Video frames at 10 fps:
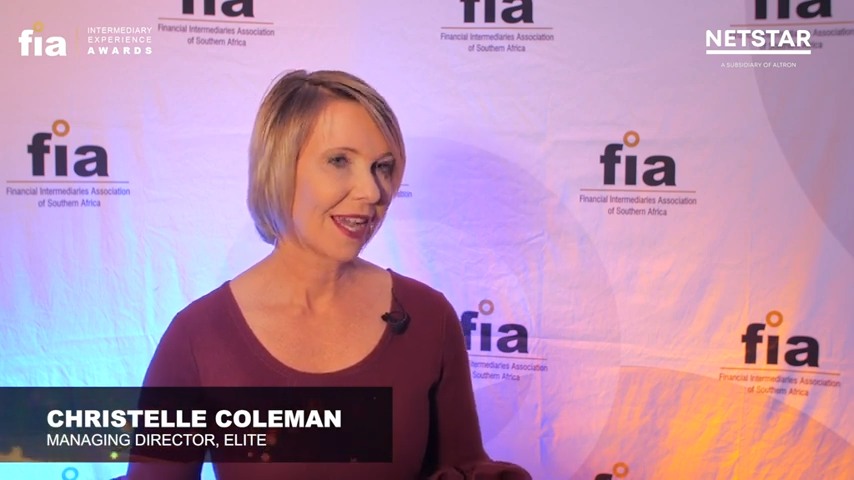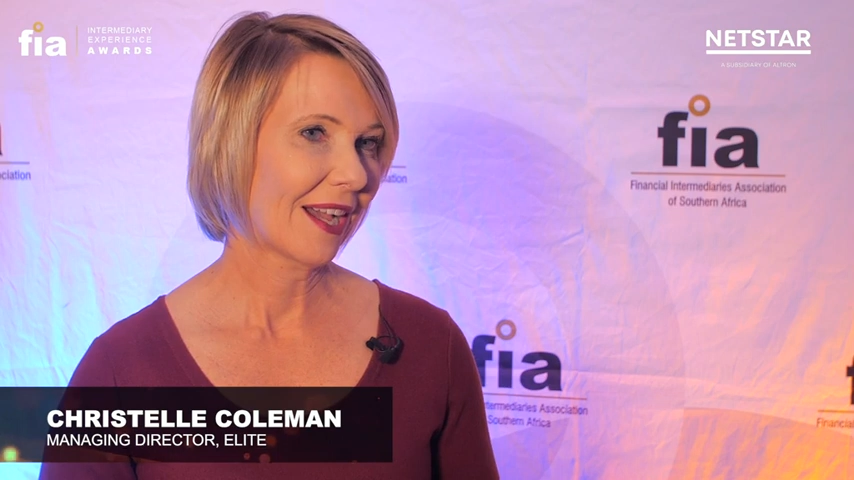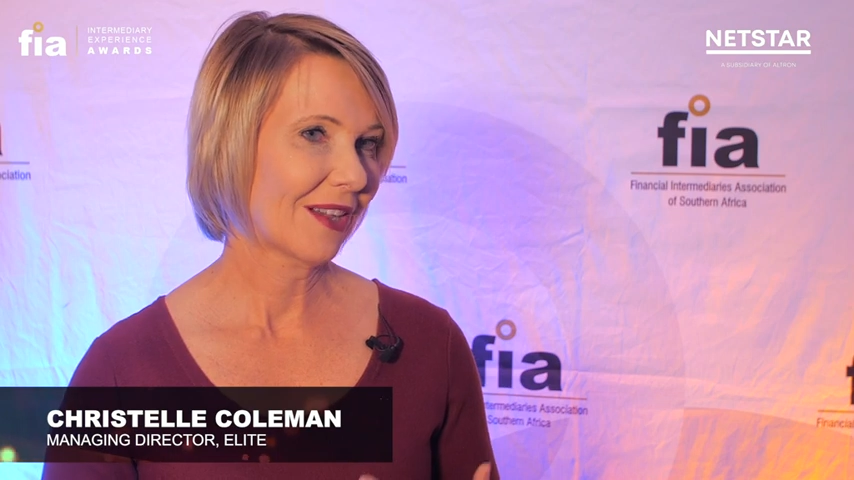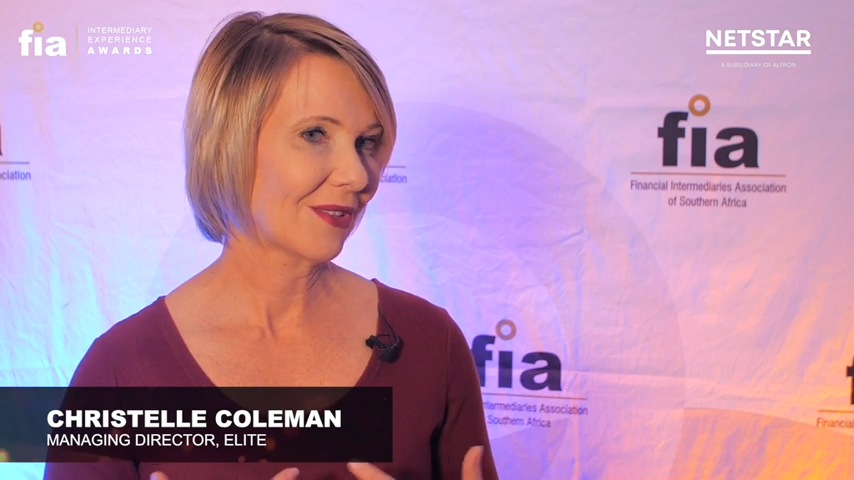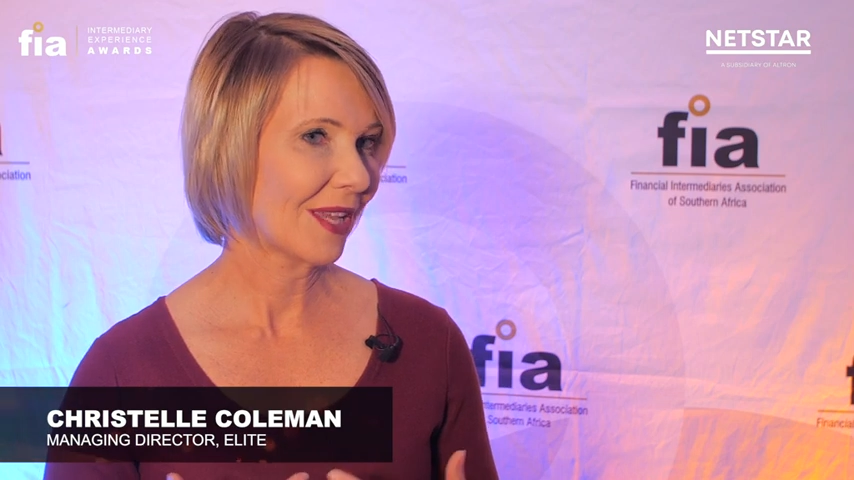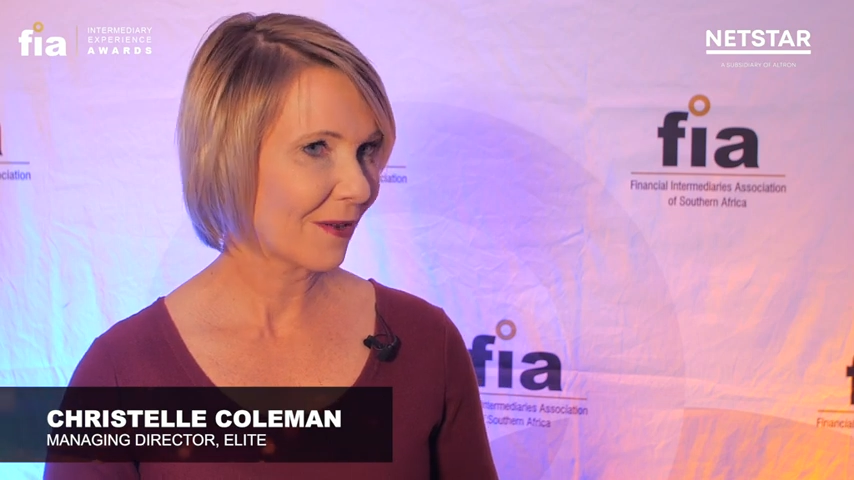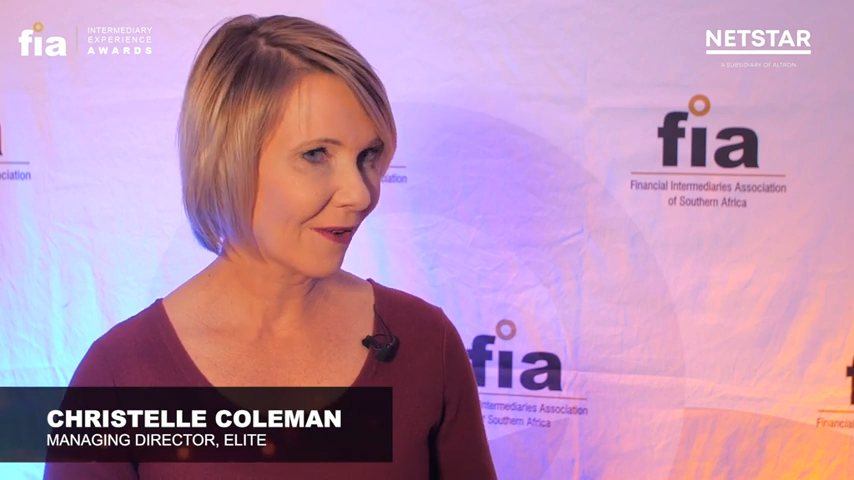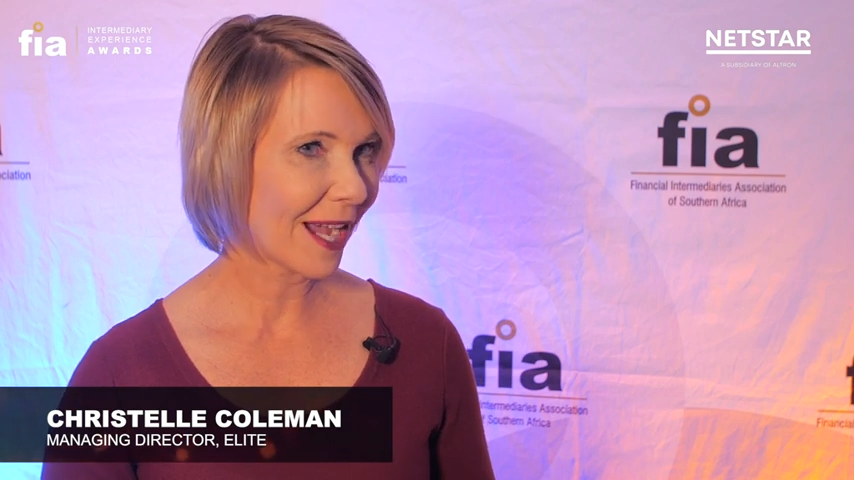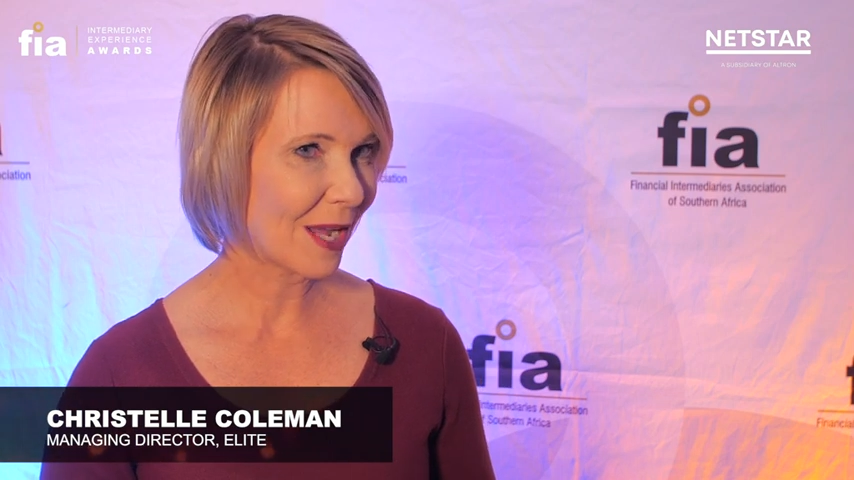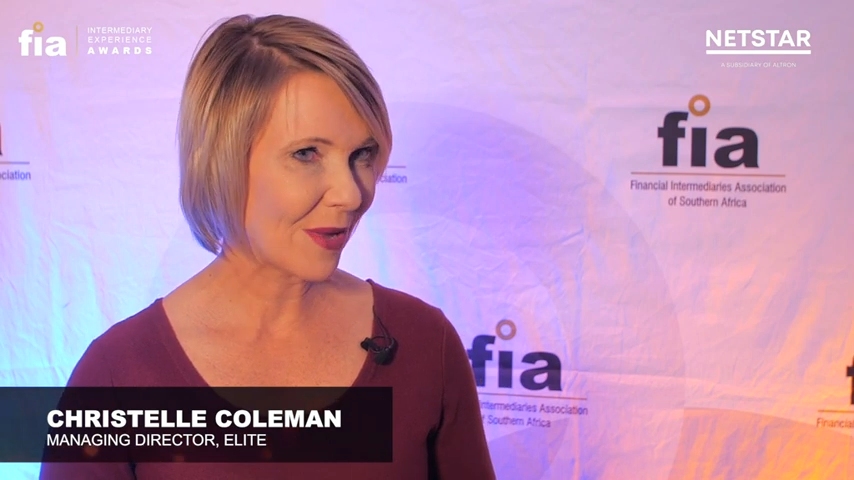Uh, the
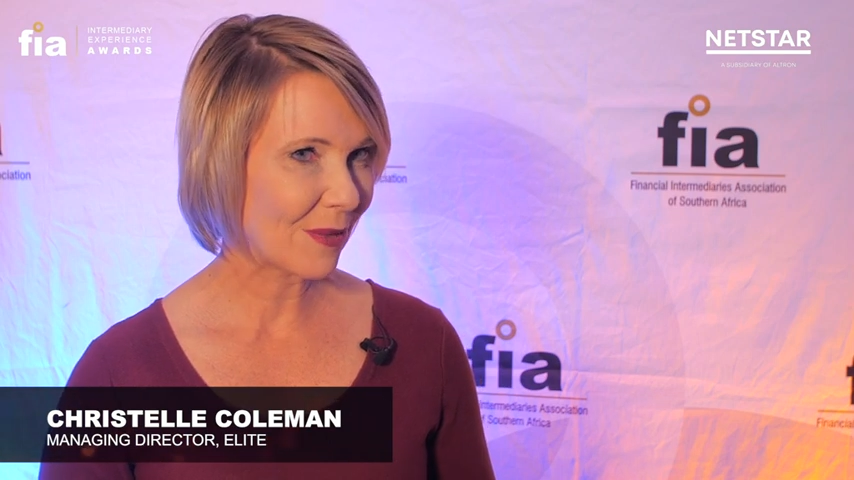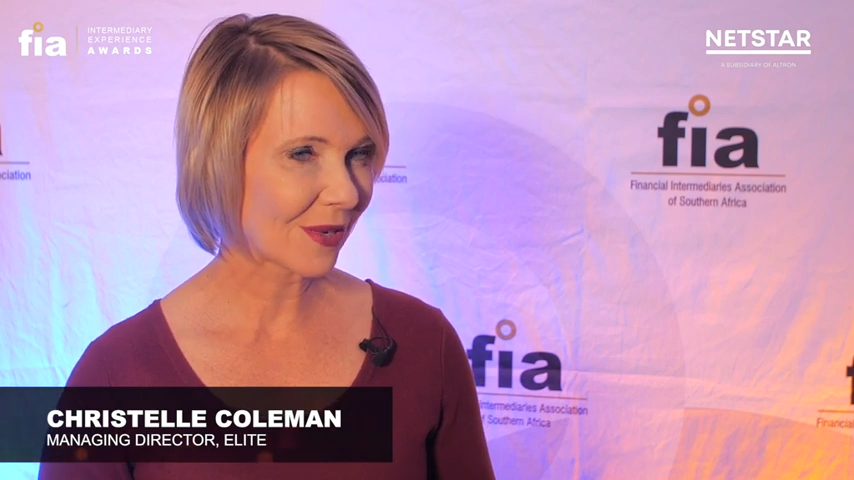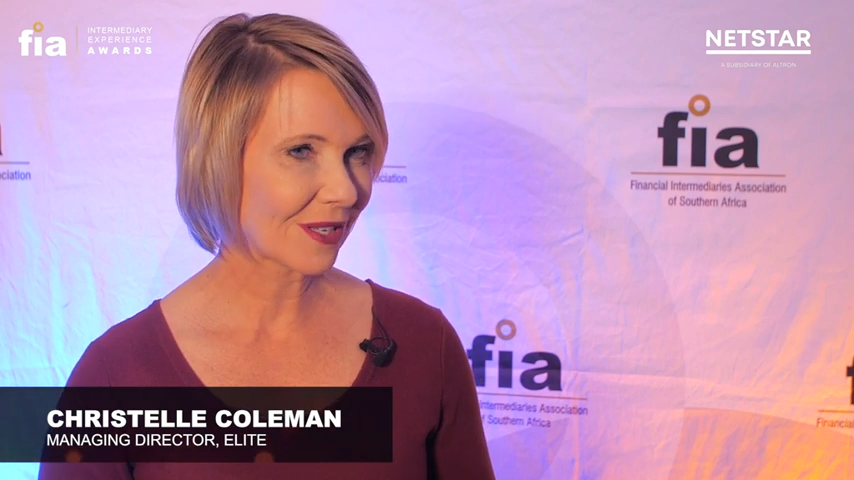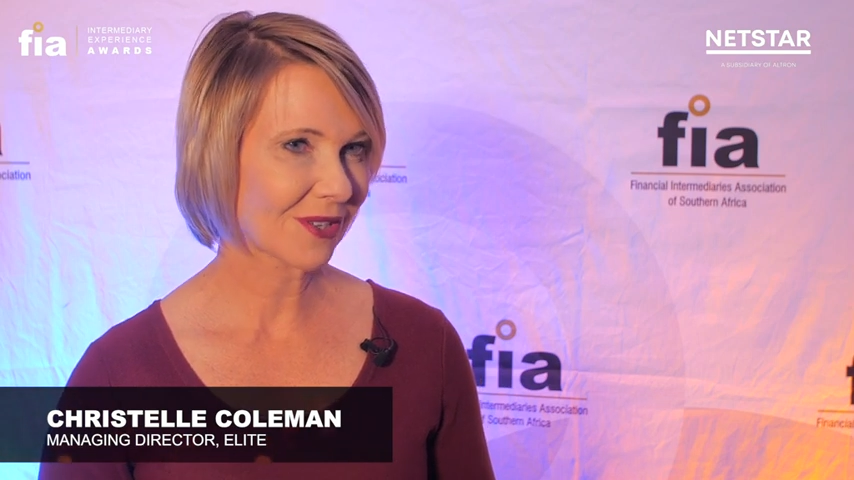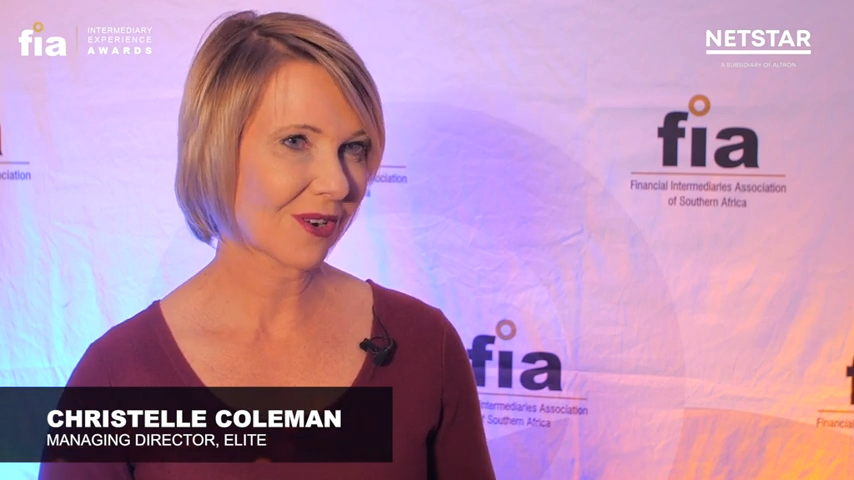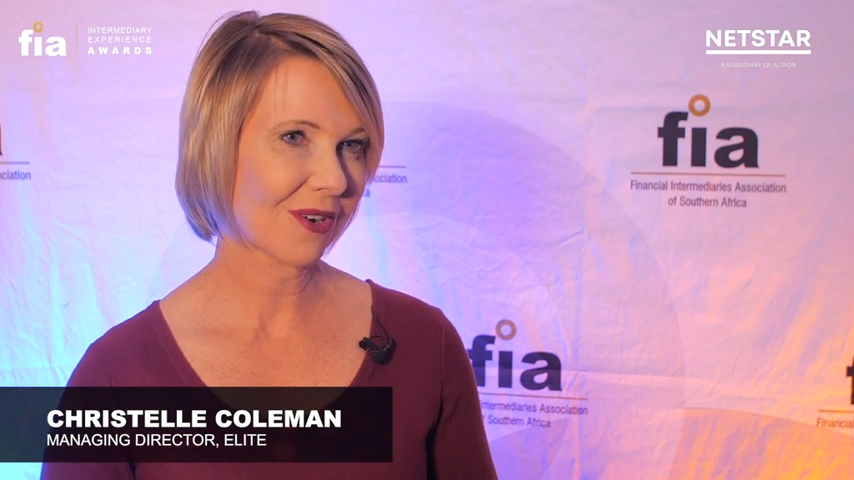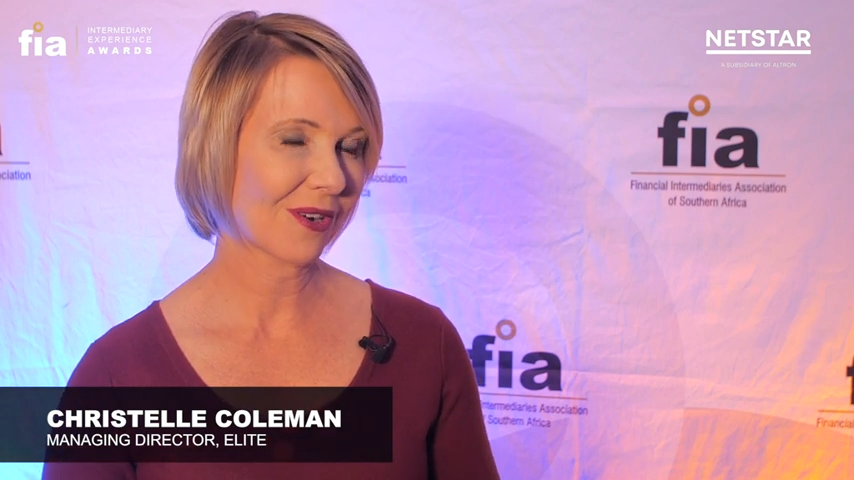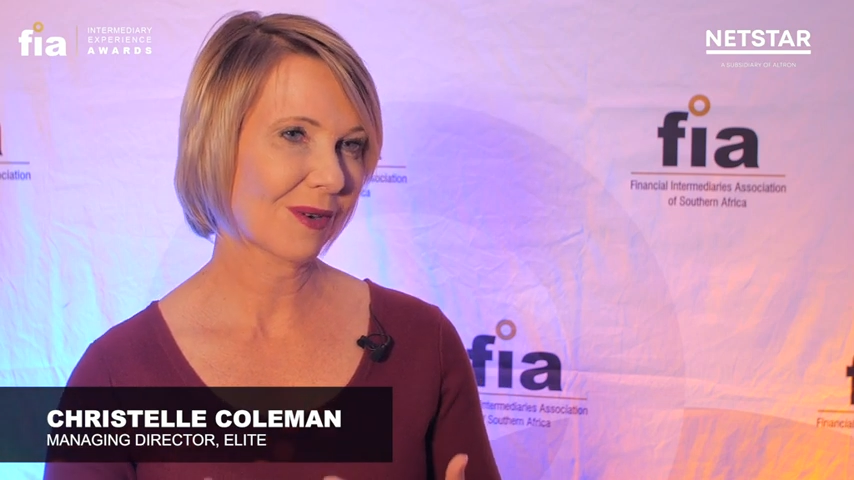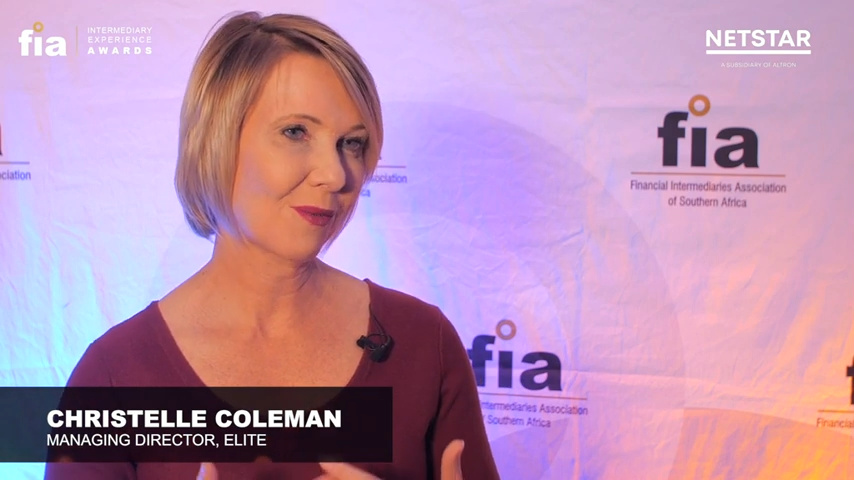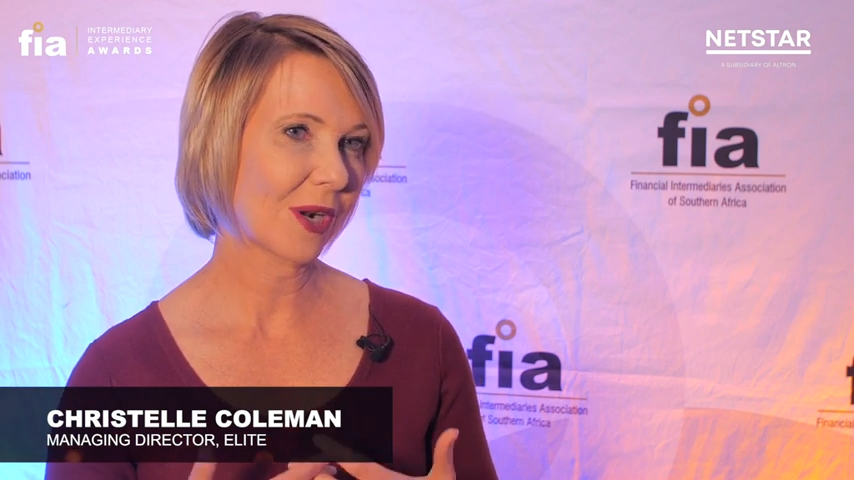FIA members are